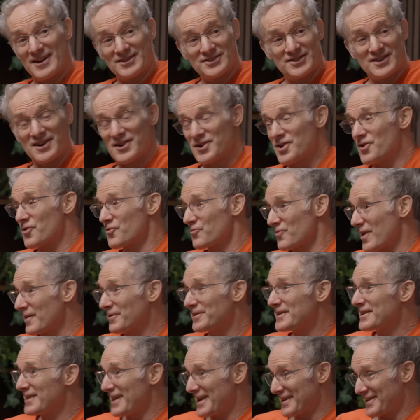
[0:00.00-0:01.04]
scenario
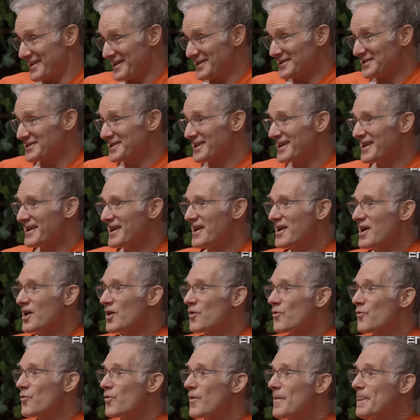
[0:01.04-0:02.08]
roughly like this.
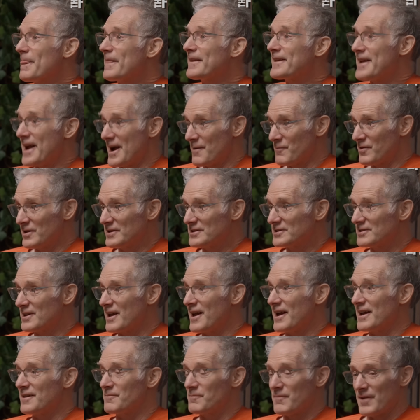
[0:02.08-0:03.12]
Cameras
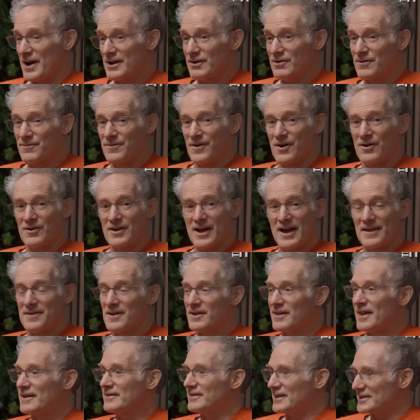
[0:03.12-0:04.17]
and microphone, and
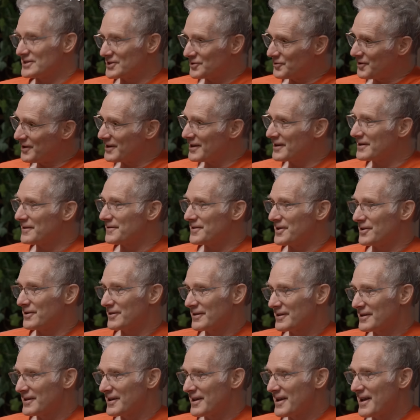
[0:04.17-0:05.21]
they're like, let's do an interview.
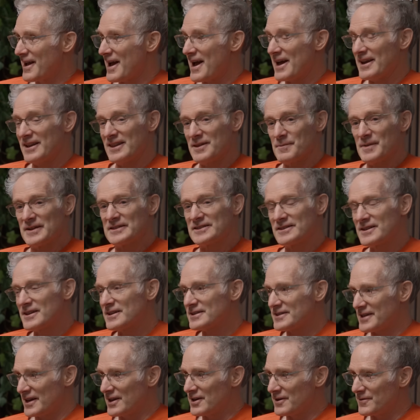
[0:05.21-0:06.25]
And in the midst of
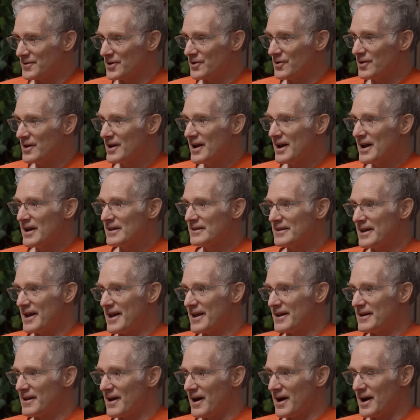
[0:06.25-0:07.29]
this interview,
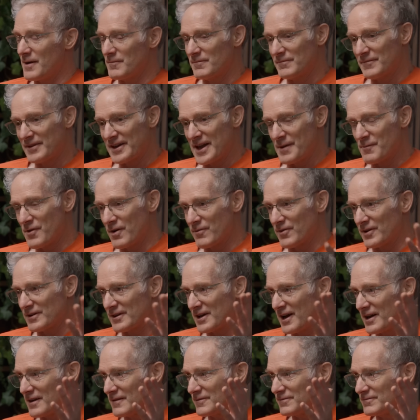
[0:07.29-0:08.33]
they came over and
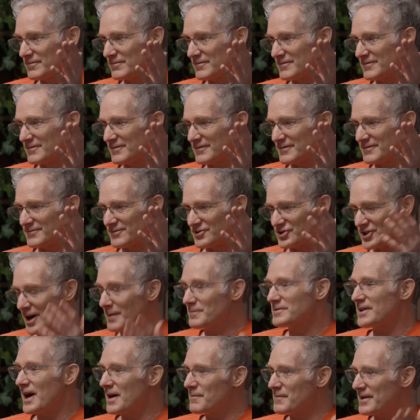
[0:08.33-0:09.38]
kind of
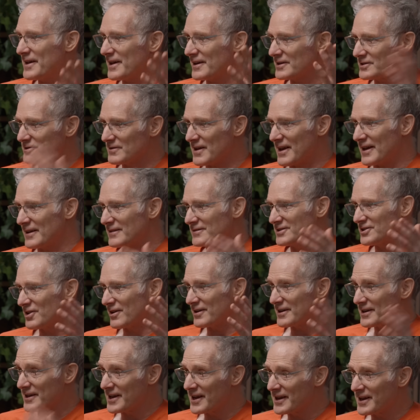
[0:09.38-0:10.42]
jumped on me and
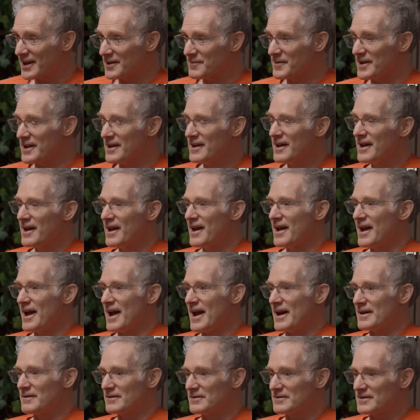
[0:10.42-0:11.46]
started kicking me.
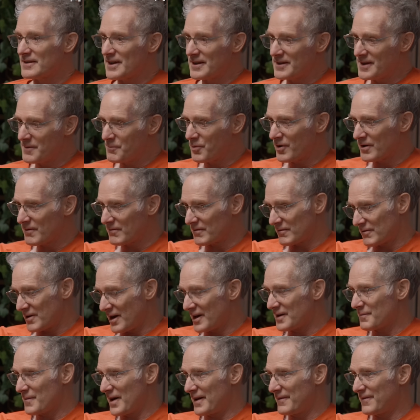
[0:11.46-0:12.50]
And then they put a
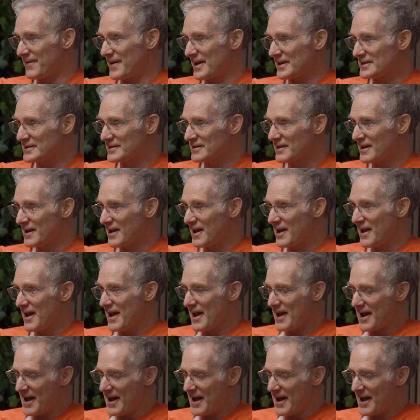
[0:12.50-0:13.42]
gun in my face. Mm-hmm.